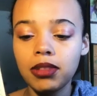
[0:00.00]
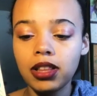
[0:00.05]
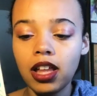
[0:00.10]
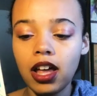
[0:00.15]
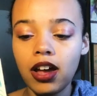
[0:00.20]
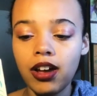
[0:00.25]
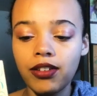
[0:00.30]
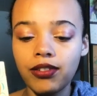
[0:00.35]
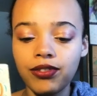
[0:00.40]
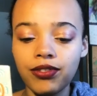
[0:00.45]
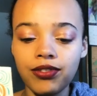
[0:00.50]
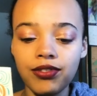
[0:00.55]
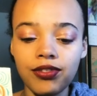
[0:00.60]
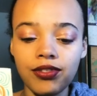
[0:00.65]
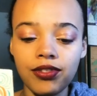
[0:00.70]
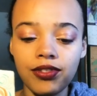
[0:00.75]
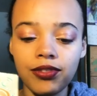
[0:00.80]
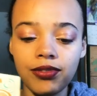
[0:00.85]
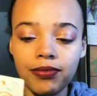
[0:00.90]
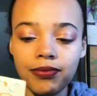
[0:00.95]
love.
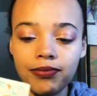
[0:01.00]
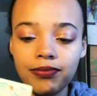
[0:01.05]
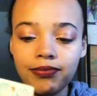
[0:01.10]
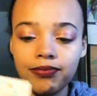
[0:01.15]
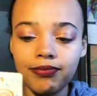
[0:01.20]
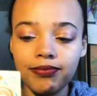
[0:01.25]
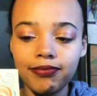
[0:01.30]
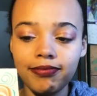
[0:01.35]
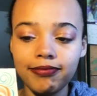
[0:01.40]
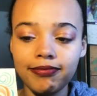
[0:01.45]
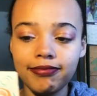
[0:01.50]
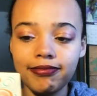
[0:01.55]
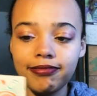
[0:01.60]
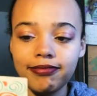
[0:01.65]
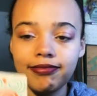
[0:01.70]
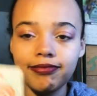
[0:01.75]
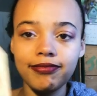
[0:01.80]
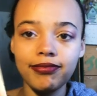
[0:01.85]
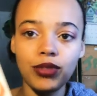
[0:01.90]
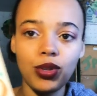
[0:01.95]

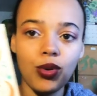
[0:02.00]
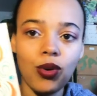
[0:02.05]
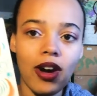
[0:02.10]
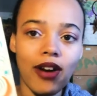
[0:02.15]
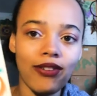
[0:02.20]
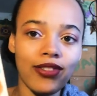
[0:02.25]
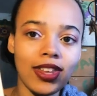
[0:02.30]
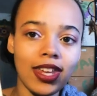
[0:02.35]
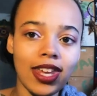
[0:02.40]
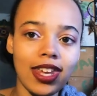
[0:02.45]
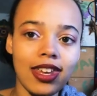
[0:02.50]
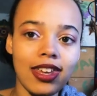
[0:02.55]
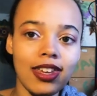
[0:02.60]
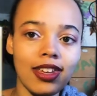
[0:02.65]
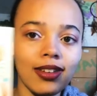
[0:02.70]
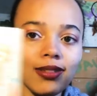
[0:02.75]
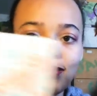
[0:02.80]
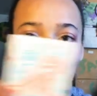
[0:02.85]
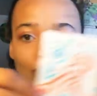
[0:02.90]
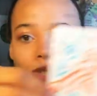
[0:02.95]
You have the
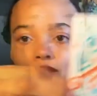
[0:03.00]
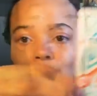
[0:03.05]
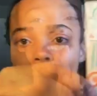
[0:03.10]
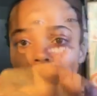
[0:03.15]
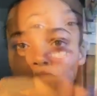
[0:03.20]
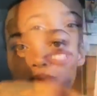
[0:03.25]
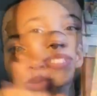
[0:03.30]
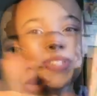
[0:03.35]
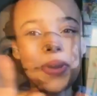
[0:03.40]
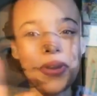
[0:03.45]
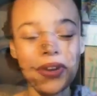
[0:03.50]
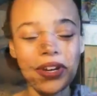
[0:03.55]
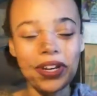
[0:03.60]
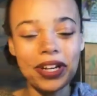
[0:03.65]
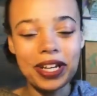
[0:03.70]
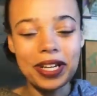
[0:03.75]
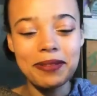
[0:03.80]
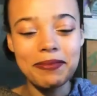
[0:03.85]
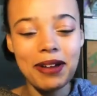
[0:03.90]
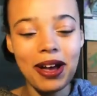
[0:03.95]
key. Use your voice.
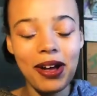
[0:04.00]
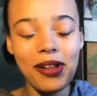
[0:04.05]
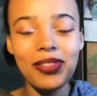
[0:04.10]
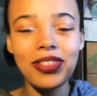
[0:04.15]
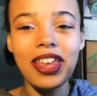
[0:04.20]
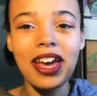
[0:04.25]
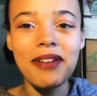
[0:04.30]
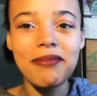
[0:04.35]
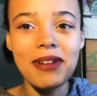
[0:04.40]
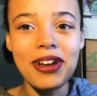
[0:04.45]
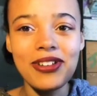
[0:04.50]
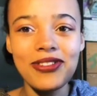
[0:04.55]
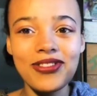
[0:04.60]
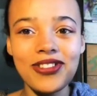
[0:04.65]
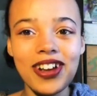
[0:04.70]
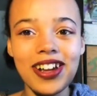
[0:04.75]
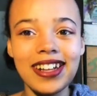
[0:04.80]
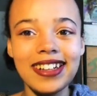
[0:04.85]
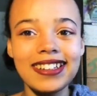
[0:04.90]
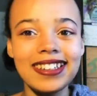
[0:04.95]
Sorry about that, my
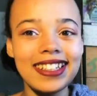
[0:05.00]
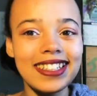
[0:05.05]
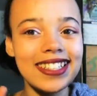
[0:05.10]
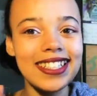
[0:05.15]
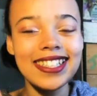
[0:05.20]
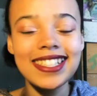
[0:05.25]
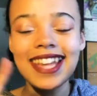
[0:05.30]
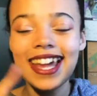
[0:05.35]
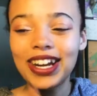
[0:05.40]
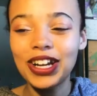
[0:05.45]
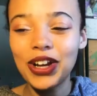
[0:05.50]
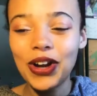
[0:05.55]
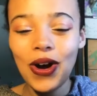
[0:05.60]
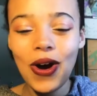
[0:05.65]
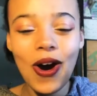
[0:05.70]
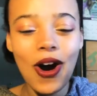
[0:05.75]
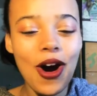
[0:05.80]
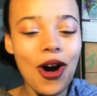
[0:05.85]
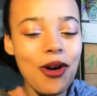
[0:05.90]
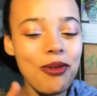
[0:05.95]
friend. I just had a
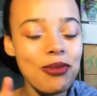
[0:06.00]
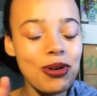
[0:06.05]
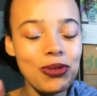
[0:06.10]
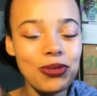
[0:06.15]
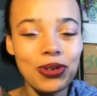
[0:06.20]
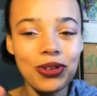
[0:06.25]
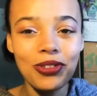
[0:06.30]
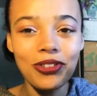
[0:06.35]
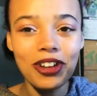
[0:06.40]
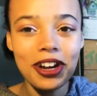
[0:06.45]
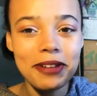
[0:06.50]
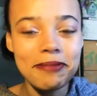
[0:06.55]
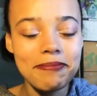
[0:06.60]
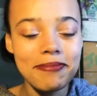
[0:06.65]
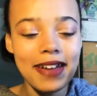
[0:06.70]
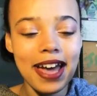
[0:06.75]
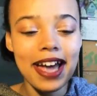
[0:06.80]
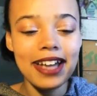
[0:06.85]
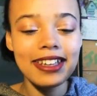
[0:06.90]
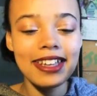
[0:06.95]
call, but we're right
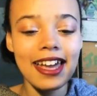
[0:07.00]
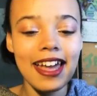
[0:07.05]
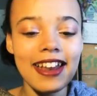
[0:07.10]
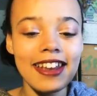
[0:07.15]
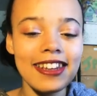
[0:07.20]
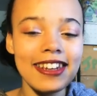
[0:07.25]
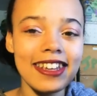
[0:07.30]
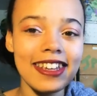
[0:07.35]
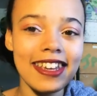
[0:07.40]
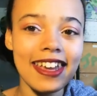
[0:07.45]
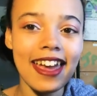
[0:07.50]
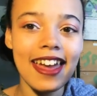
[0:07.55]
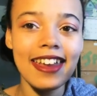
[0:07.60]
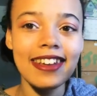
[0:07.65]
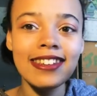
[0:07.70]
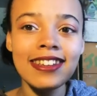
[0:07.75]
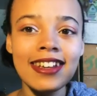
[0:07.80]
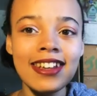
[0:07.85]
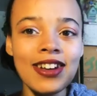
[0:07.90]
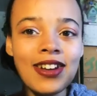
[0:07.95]
back at it
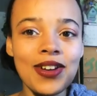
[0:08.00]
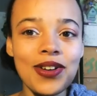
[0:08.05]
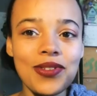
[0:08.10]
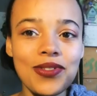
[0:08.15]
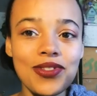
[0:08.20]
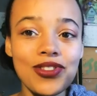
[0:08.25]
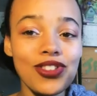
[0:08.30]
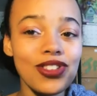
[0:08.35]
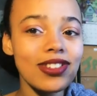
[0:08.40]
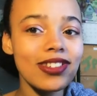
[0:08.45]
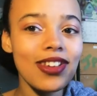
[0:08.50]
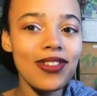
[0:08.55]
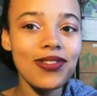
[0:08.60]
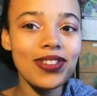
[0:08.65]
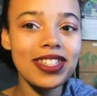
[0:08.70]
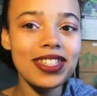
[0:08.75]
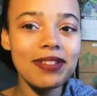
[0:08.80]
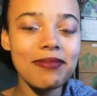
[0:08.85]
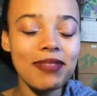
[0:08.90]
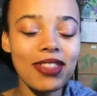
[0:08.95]
again. Just give
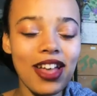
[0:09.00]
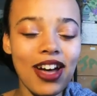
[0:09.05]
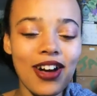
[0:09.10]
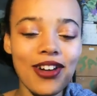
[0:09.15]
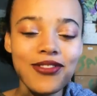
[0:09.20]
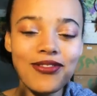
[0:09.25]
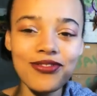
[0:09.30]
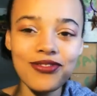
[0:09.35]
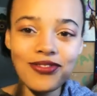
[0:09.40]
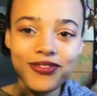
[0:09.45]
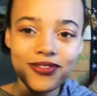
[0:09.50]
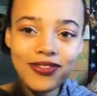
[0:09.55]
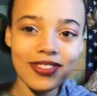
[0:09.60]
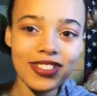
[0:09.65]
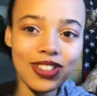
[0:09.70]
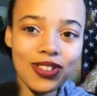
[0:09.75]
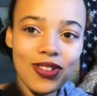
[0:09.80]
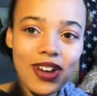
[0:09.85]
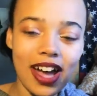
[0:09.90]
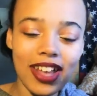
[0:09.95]
it some love.
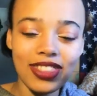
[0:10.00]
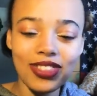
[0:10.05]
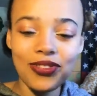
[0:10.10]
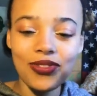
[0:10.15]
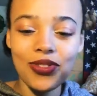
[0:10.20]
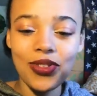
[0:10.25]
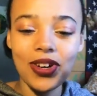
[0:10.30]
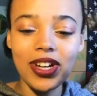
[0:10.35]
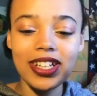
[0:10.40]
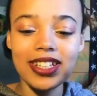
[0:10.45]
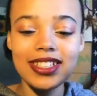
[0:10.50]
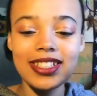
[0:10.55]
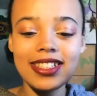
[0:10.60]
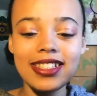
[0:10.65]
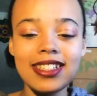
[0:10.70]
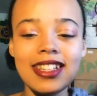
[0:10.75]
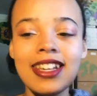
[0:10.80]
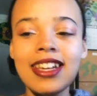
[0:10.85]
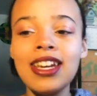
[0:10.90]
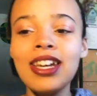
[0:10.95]
You got the voice.
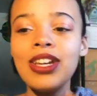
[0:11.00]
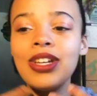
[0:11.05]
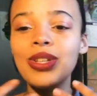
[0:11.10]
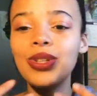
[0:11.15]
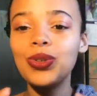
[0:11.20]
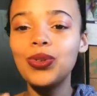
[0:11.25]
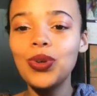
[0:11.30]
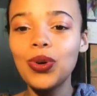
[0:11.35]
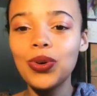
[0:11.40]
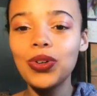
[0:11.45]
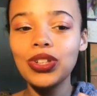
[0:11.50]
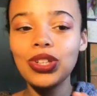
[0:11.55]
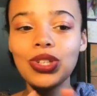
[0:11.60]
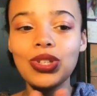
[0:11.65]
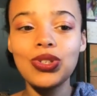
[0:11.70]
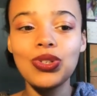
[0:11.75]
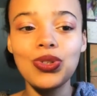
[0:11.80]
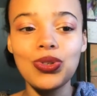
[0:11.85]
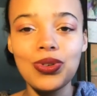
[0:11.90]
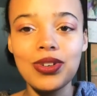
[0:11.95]
You know what to
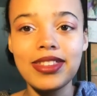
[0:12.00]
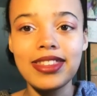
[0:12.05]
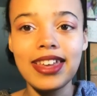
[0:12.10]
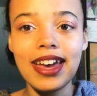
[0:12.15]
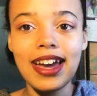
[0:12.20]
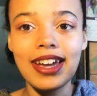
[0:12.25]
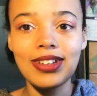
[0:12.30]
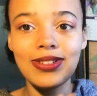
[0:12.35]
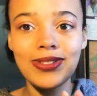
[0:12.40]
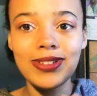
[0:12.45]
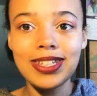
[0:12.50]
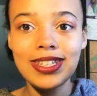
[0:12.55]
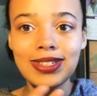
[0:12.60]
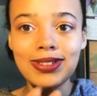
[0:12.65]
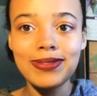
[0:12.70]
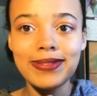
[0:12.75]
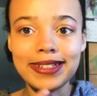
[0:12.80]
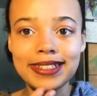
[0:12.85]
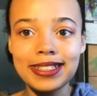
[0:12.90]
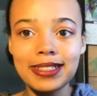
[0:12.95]
do with that. You need
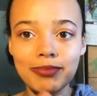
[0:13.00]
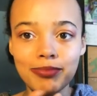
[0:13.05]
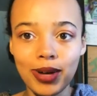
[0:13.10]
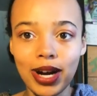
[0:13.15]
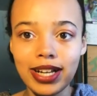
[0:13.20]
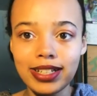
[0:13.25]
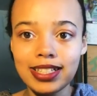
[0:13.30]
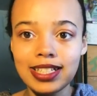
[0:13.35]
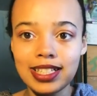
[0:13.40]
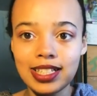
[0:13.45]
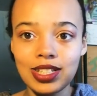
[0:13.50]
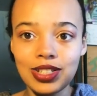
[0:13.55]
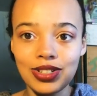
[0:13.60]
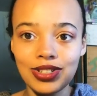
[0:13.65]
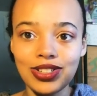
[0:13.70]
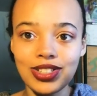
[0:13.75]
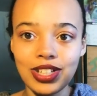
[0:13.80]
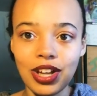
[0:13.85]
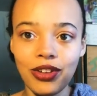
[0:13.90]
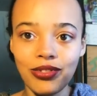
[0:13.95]
to express
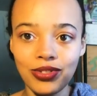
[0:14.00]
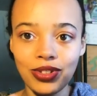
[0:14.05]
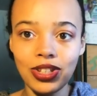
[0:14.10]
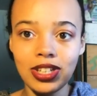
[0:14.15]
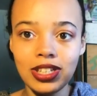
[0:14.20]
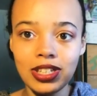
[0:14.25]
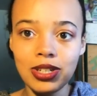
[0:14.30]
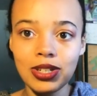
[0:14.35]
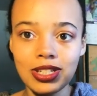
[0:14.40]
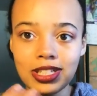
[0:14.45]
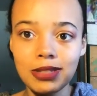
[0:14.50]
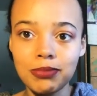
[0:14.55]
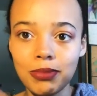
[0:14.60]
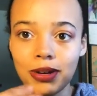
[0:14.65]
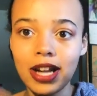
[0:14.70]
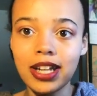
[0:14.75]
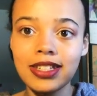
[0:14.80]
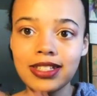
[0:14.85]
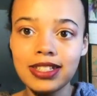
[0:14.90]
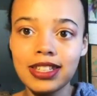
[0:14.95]
yourself. You need to
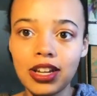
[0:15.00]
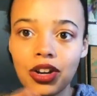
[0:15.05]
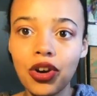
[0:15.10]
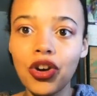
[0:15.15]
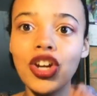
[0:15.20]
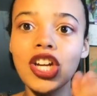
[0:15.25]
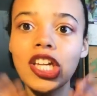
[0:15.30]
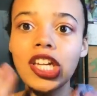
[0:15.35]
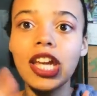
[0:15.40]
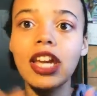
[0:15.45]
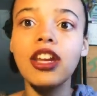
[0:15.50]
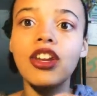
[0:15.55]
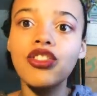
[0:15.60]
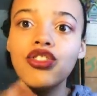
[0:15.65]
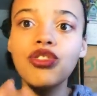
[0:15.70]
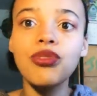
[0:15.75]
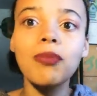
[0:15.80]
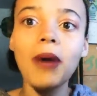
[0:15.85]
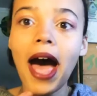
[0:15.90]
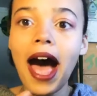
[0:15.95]
express the
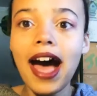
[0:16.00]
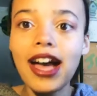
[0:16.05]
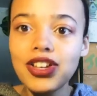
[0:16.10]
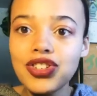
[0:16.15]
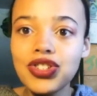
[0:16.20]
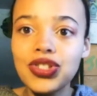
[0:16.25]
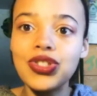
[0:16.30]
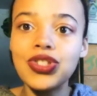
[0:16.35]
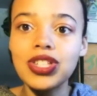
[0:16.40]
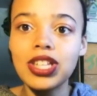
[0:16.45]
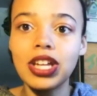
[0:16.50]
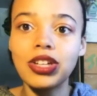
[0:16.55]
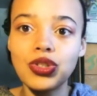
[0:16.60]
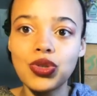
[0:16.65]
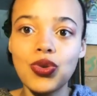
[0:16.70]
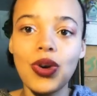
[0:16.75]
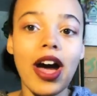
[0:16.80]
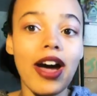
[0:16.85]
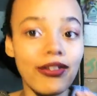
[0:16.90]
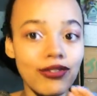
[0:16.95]
creative passions that
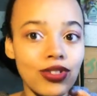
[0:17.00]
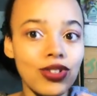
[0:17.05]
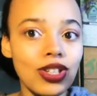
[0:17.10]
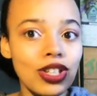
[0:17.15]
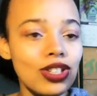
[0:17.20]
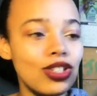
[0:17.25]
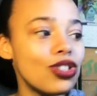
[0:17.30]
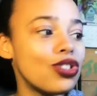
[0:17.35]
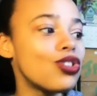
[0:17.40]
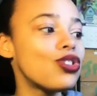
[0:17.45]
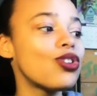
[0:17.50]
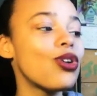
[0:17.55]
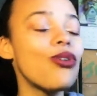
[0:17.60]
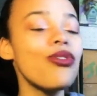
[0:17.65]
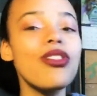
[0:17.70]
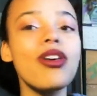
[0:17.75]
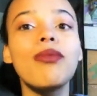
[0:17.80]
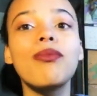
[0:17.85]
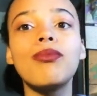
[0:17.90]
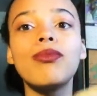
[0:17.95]
you have. You need to show
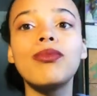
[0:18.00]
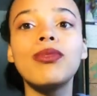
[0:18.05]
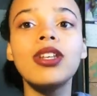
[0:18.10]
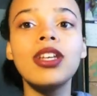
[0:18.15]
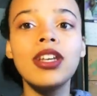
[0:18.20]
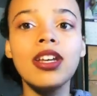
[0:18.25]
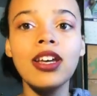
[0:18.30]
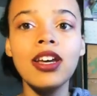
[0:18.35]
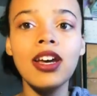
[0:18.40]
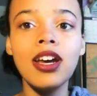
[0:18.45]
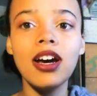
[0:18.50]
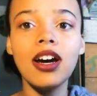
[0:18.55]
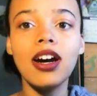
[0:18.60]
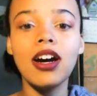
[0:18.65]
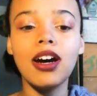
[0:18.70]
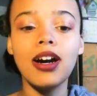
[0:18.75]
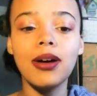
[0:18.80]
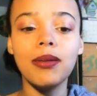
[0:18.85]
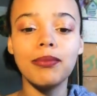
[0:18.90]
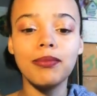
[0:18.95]
them,
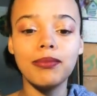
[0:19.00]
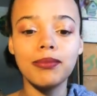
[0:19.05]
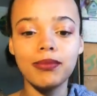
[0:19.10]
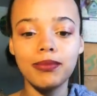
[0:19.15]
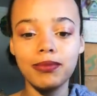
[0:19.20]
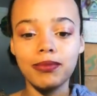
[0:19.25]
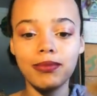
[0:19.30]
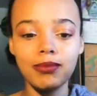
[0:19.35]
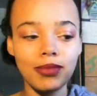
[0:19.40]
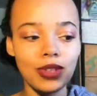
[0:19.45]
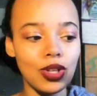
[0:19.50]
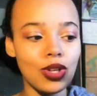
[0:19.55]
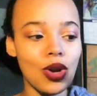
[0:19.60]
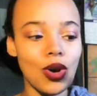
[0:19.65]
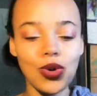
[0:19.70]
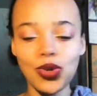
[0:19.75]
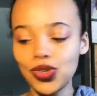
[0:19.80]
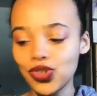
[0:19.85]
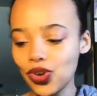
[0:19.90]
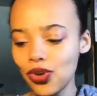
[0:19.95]

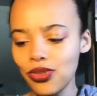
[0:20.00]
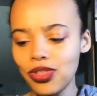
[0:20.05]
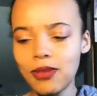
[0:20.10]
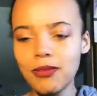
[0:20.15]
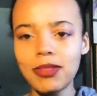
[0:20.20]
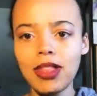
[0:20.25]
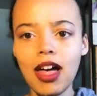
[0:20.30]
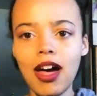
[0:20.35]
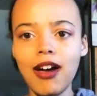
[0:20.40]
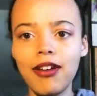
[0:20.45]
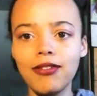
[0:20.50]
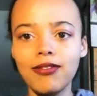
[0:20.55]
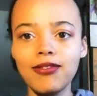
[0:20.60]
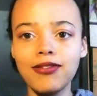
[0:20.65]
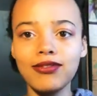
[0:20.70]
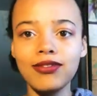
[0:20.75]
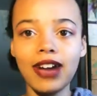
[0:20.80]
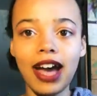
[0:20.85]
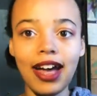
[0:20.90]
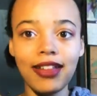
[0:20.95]
show them love
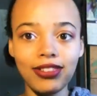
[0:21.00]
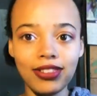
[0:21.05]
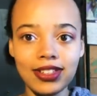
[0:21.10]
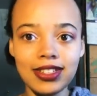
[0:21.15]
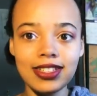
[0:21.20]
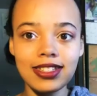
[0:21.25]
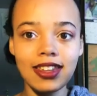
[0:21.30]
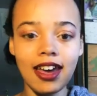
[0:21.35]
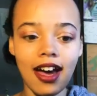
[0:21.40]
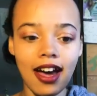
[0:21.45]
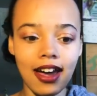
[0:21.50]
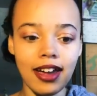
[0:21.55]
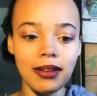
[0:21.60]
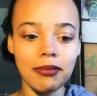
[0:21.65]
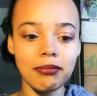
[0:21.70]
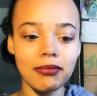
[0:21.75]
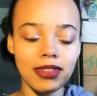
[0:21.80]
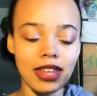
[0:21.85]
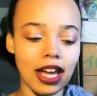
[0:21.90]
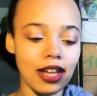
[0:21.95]
at this time.
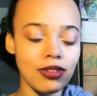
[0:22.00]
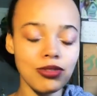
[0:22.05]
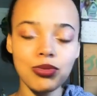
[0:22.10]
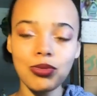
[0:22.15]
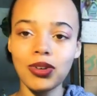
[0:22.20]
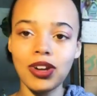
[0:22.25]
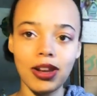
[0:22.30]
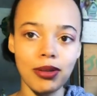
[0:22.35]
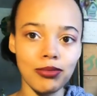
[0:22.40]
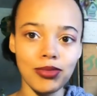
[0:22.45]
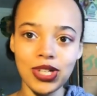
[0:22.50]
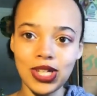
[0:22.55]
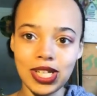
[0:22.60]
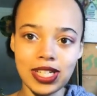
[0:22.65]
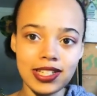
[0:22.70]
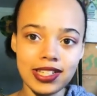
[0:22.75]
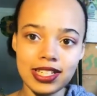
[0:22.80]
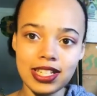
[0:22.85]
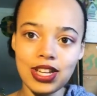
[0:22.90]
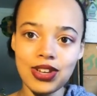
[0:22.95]
That's what I'm
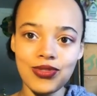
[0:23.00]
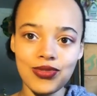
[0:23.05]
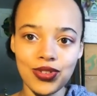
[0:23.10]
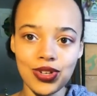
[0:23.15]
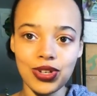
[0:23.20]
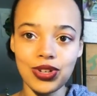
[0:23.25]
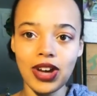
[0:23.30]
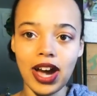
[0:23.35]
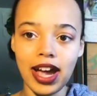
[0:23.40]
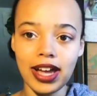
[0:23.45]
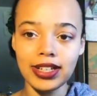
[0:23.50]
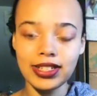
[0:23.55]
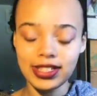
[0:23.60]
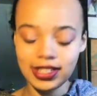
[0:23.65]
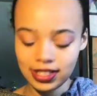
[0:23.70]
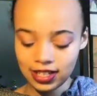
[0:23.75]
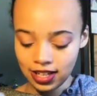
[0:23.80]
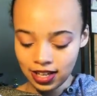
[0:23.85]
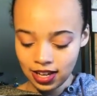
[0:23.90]
really seeing for you guys.